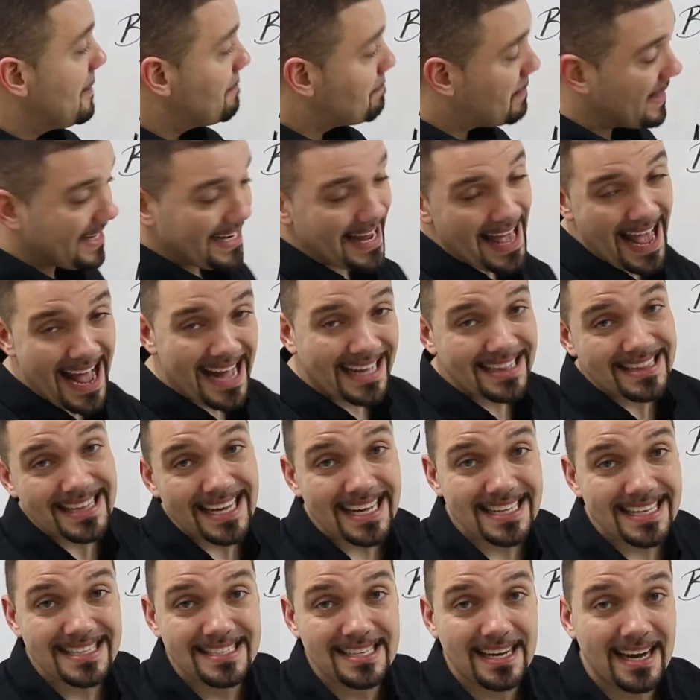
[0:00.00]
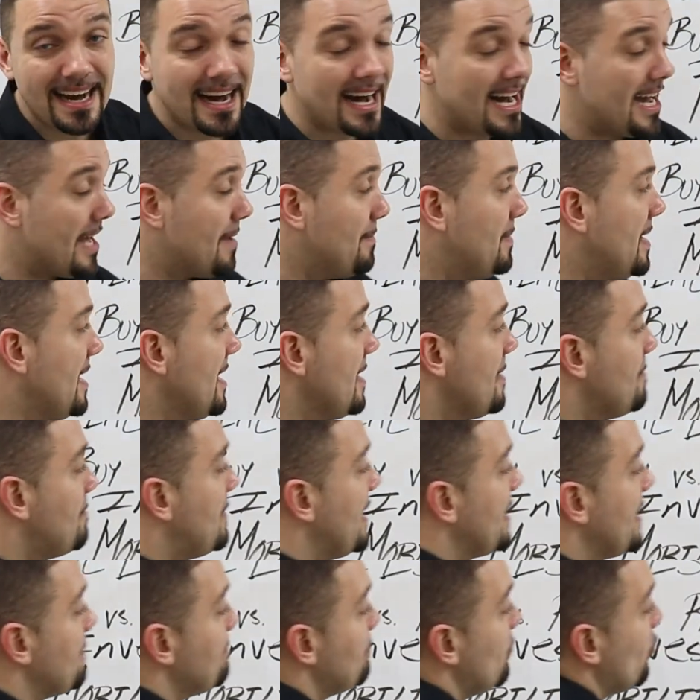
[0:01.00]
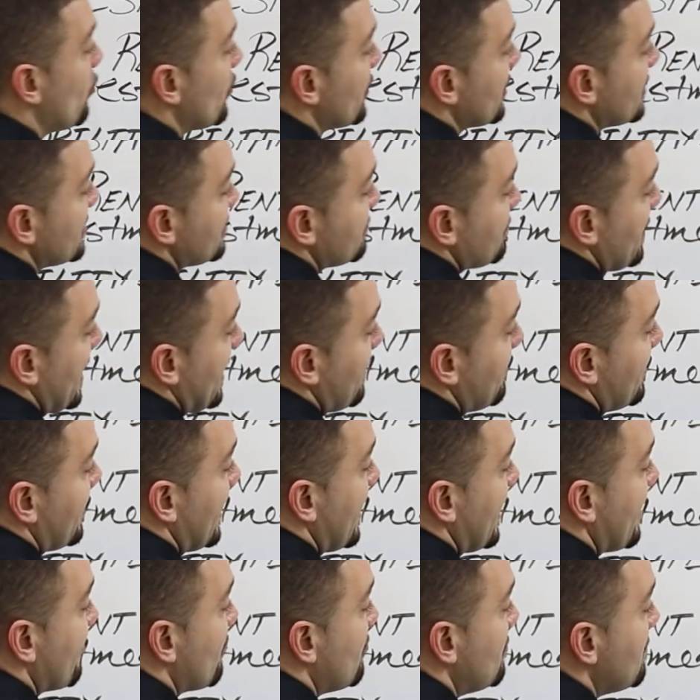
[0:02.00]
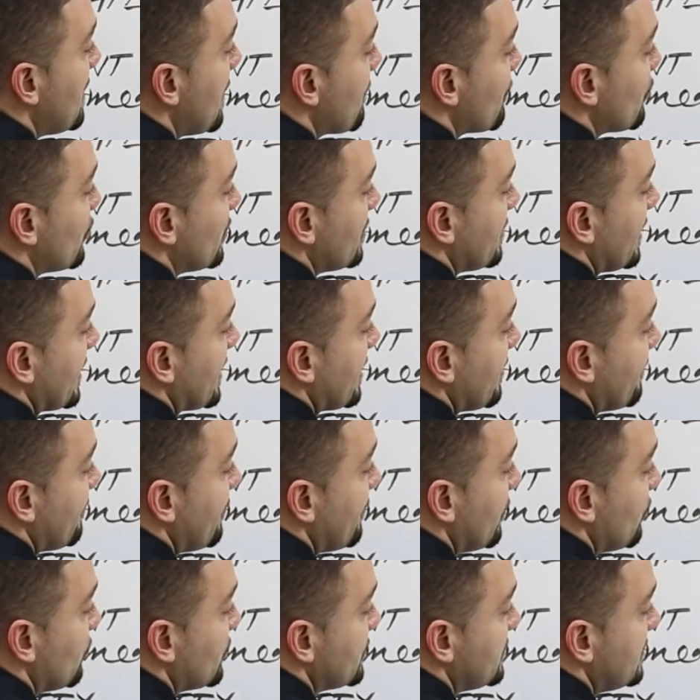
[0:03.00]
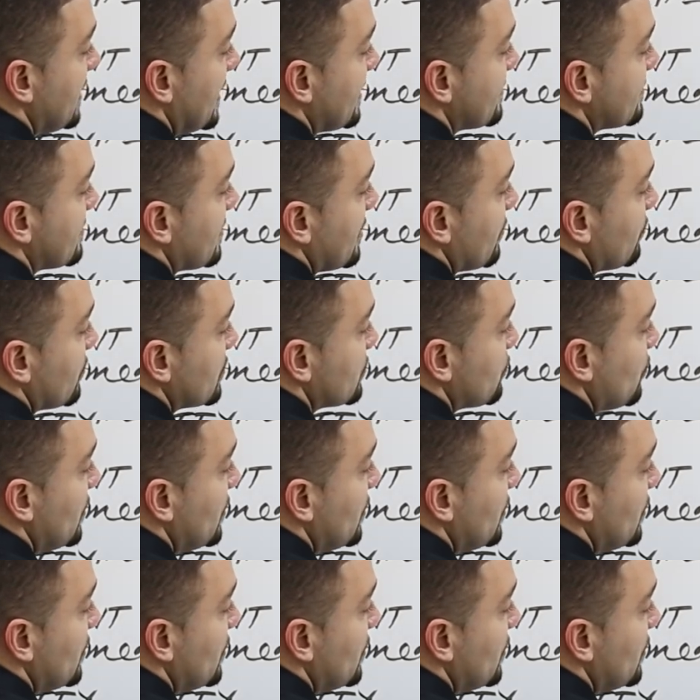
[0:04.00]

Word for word: But at that time, my mortgage payment, I remember it like if it was yesterday, was